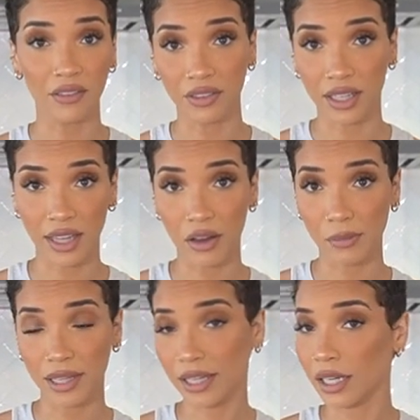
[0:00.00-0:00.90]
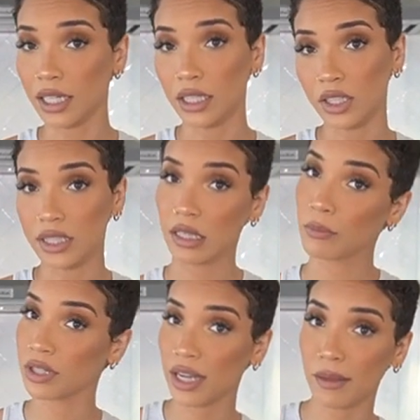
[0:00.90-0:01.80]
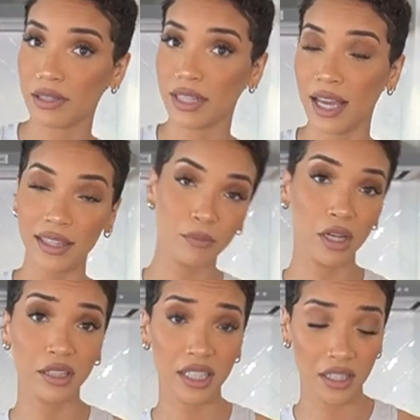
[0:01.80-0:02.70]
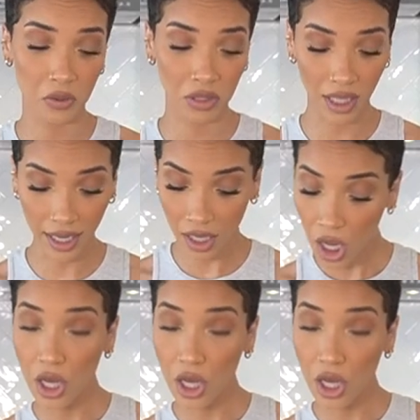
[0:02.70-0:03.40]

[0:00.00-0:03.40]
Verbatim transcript: I feel like that would be like a good little summertime snack that probably kids would like.